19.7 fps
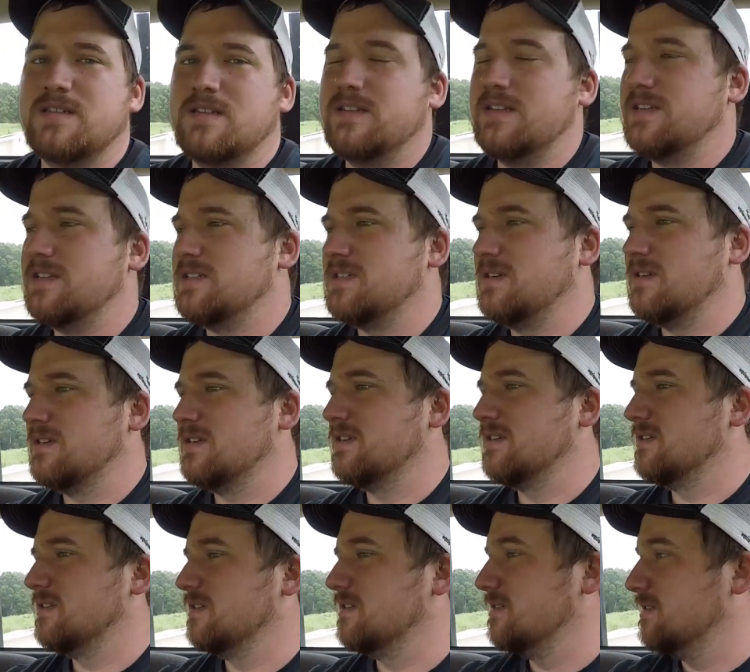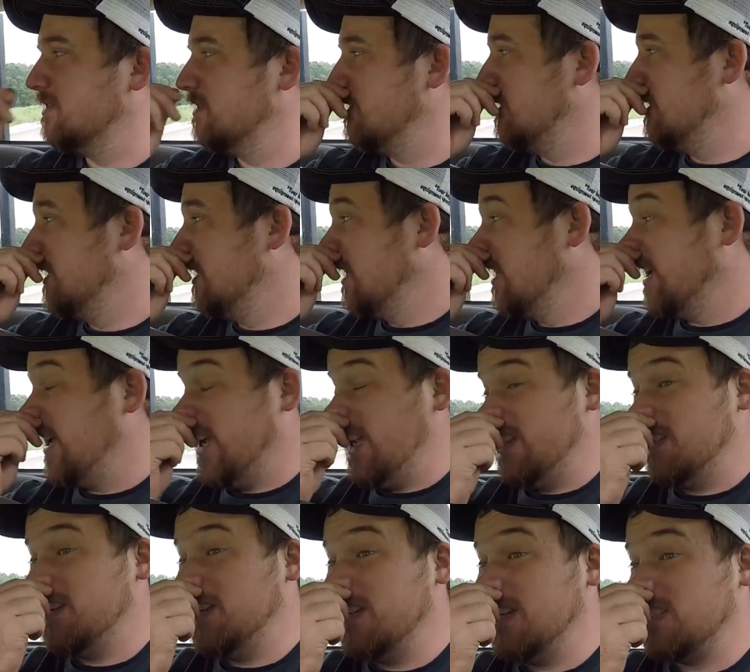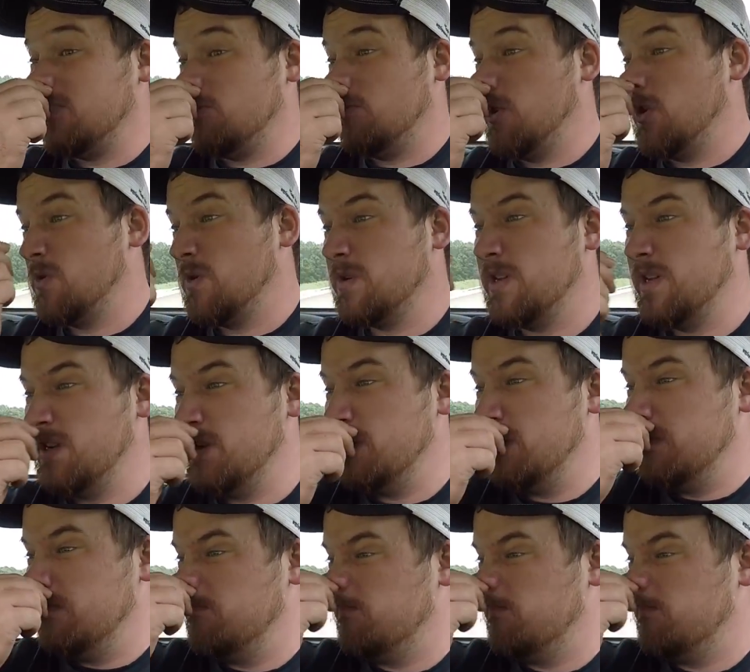conditioner and the disc mower too.